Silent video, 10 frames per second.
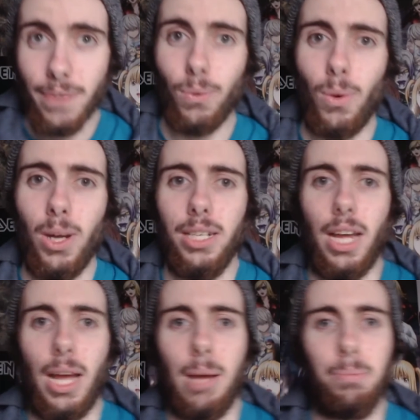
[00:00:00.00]
I, for
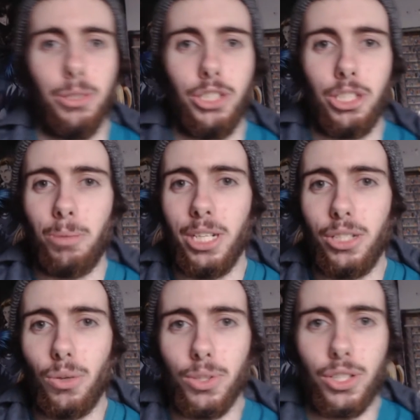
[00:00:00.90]
one, put some
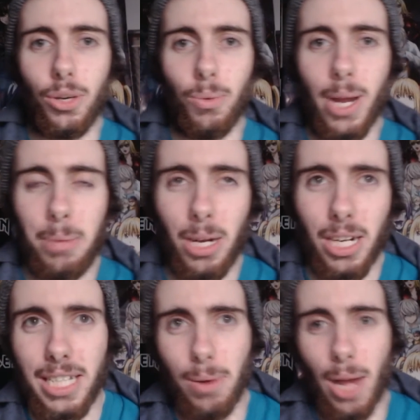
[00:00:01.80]
money towards their way. I'm not
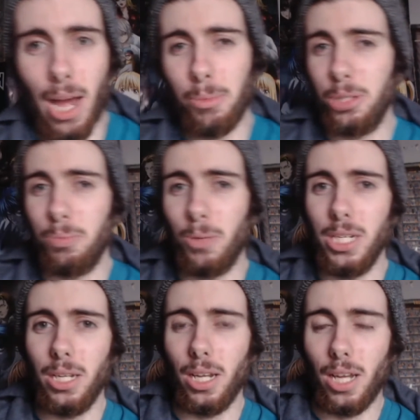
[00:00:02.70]
going to say how much
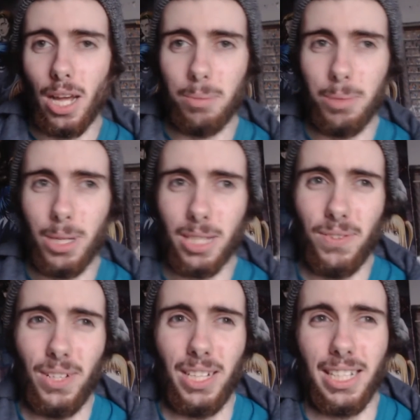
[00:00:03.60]
money, because I
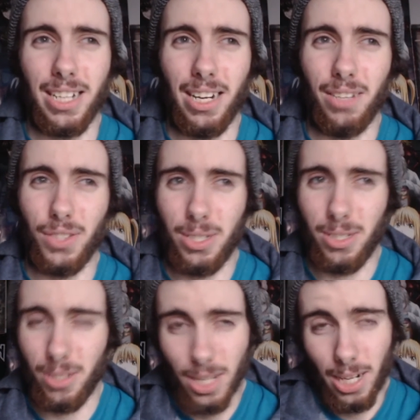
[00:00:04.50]
feel like that's kind of
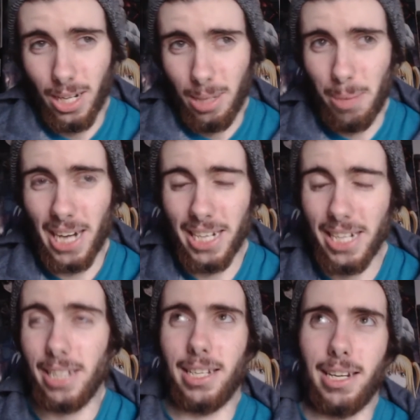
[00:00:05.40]
just
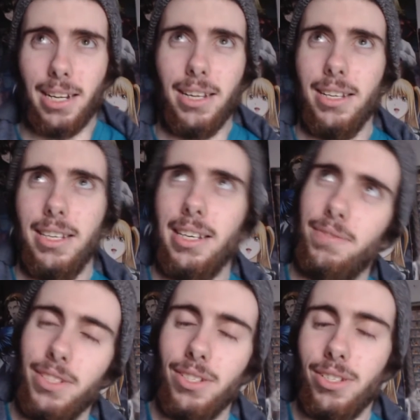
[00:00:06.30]
petty. It's like, I
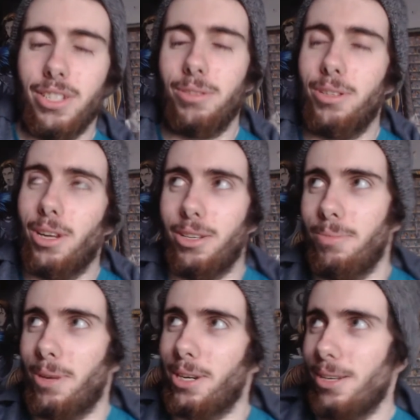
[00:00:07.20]
gave this so
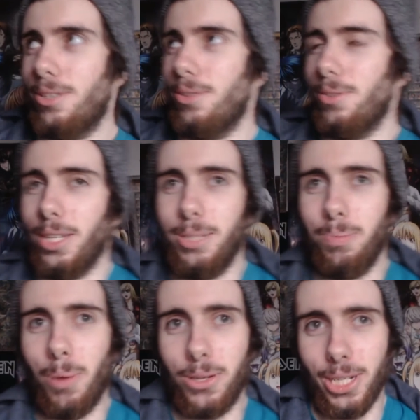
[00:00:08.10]
much money to this
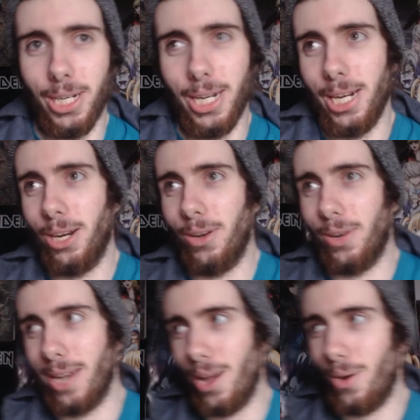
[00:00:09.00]
person here,
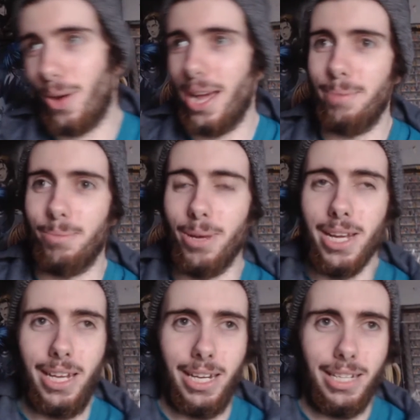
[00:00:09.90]
and now I'm
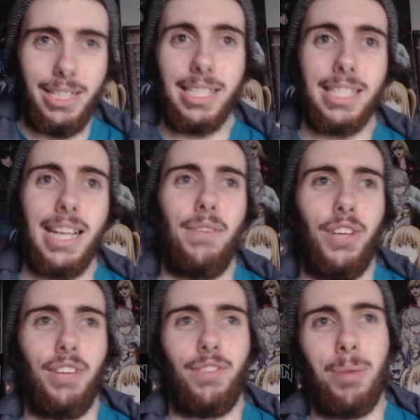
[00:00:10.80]
this
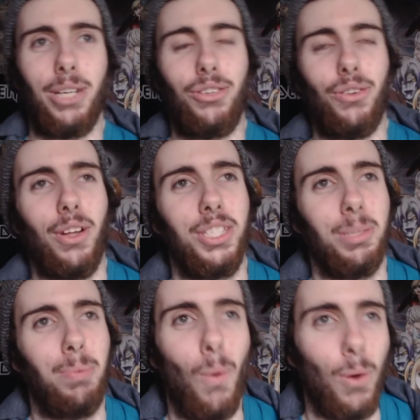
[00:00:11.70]
level of a Patreon
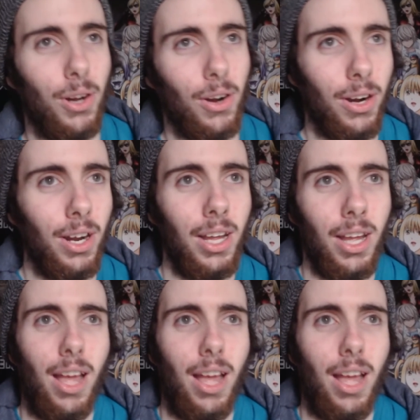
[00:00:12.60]
supporter.